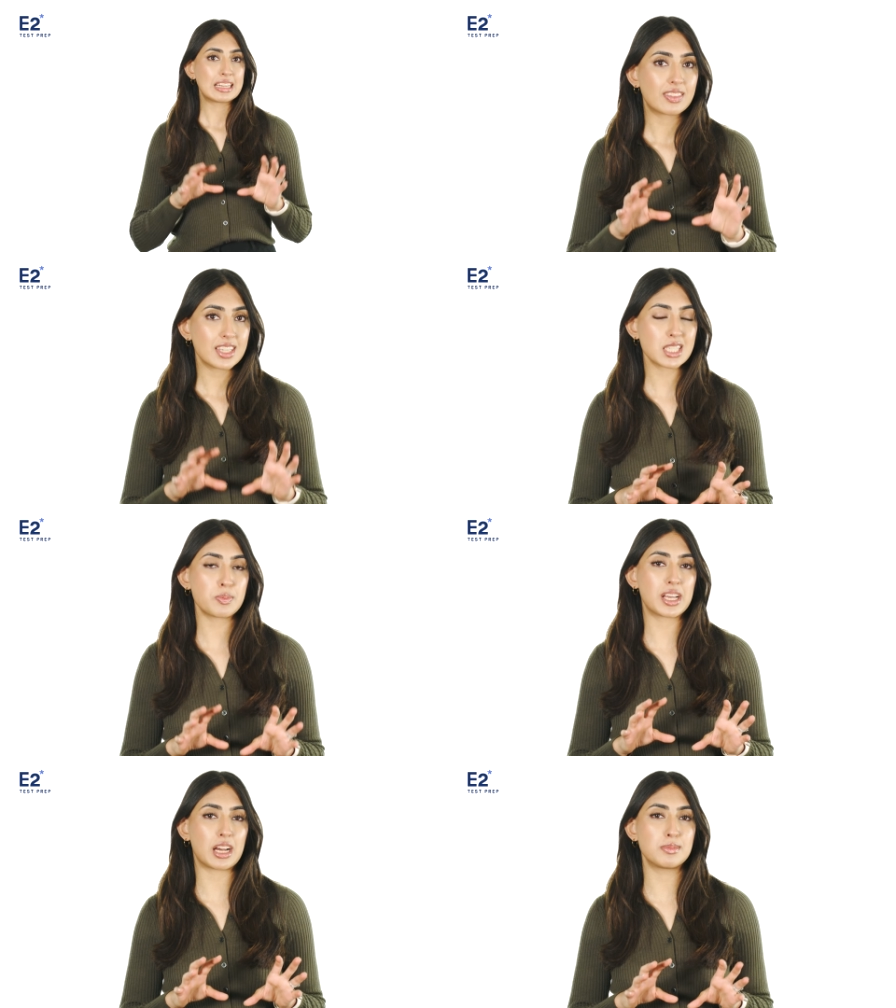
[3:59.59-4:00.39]
This
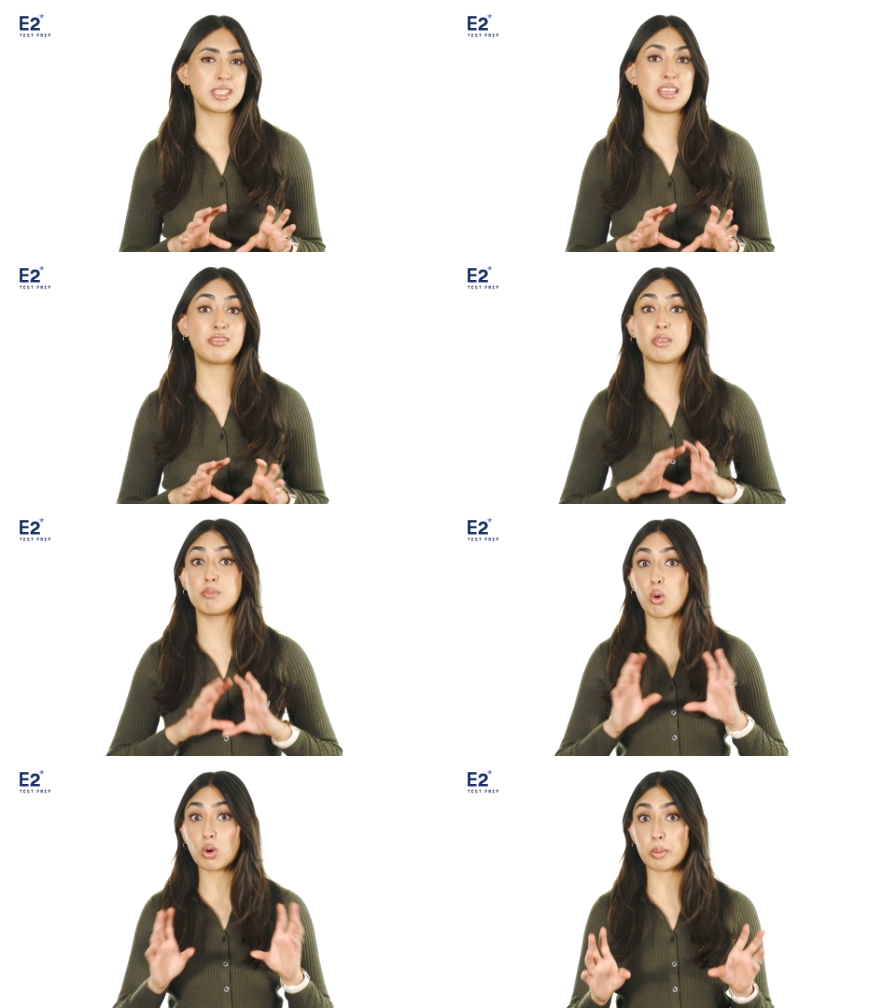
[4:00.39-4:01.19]
becomes even
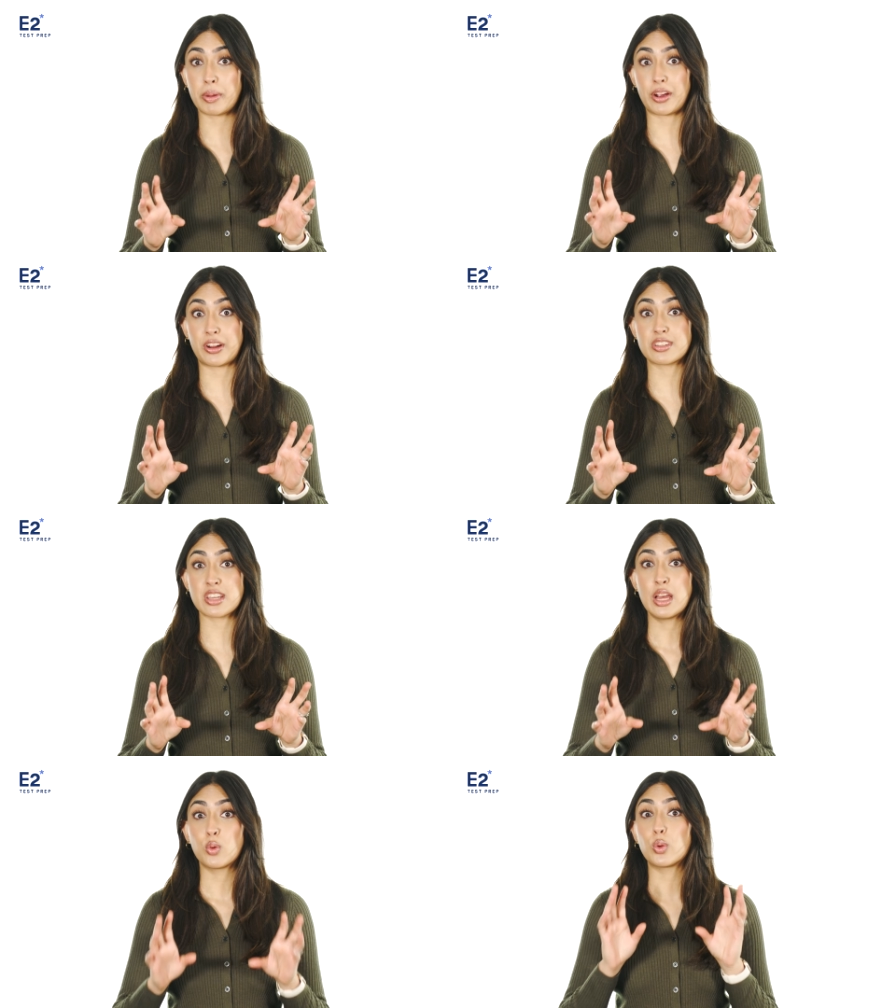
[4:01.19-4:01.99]
more apparent
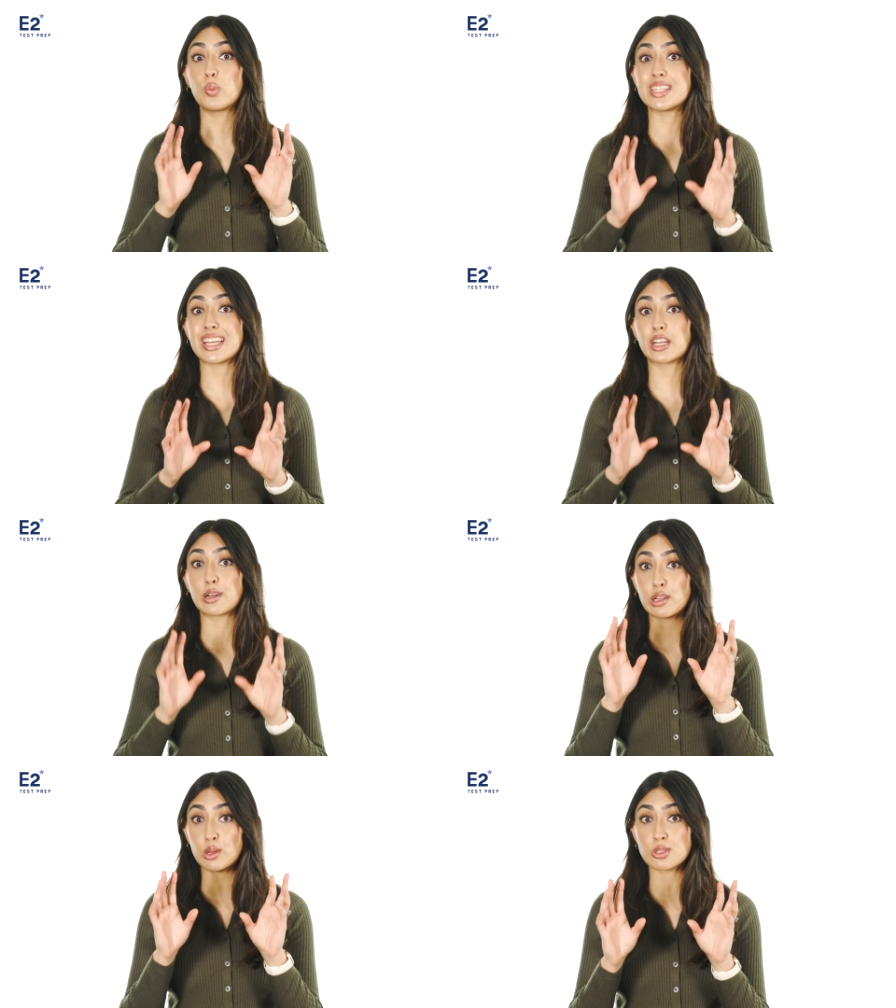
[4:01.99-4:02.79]
when we take a
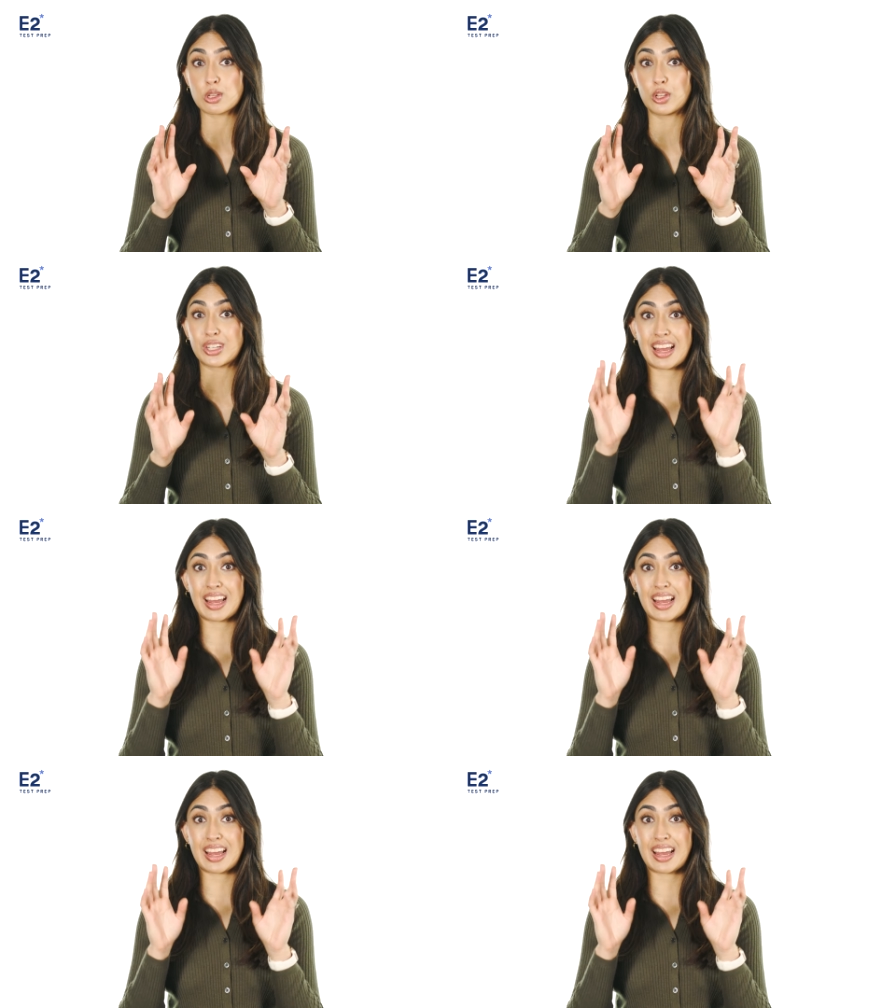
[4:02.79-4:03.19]
closer look